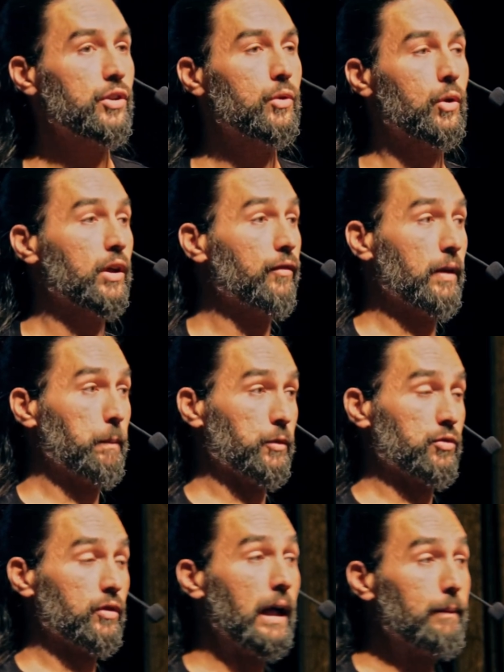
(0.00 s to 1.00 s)
or if they
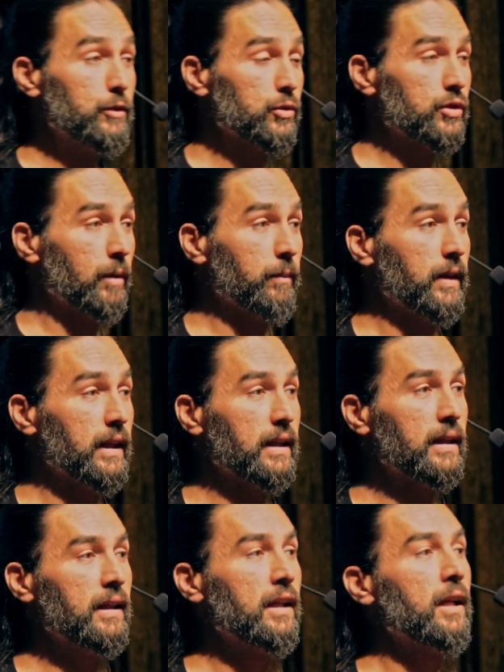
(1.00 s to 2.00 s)
prescribed you
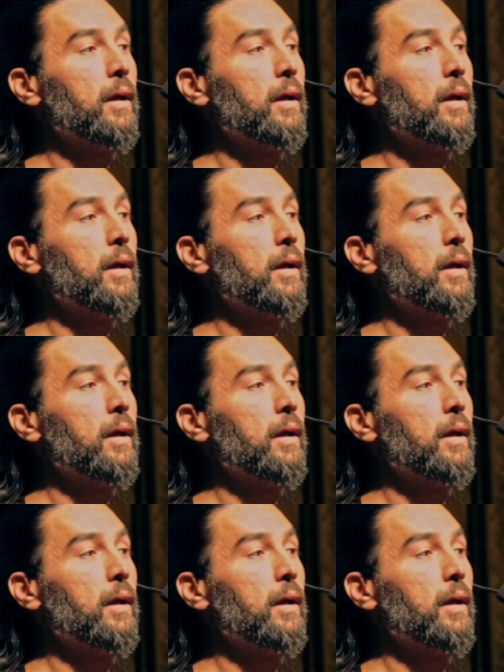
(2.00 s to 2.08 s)
something,